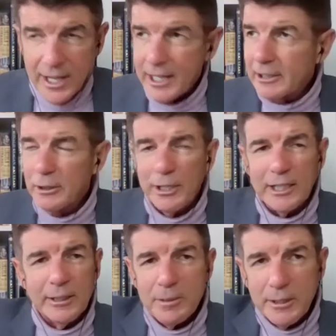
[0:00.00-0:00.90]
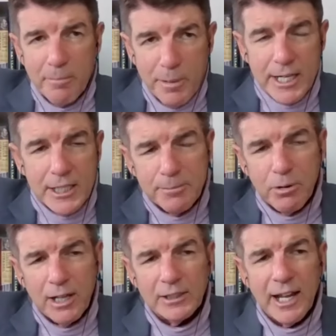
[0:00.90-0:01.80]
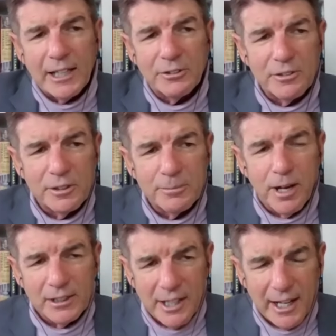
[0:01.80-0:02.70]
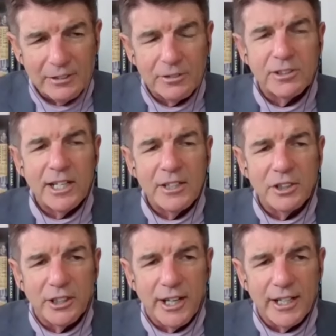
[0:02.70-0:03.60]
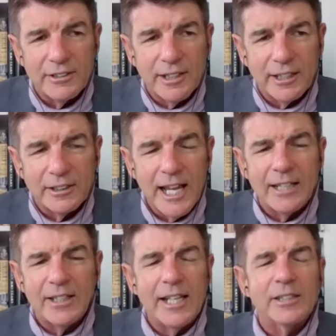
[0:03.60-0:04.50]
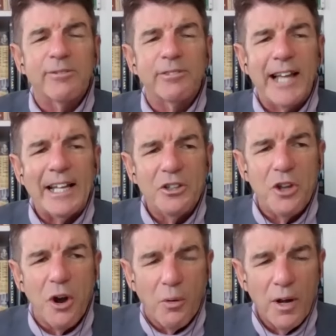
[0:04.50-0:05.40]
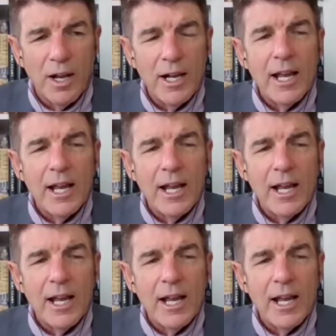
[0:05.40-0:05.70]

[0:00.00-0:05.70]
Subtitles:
and including some of the biggest podcasters in the United States. And it's a flat no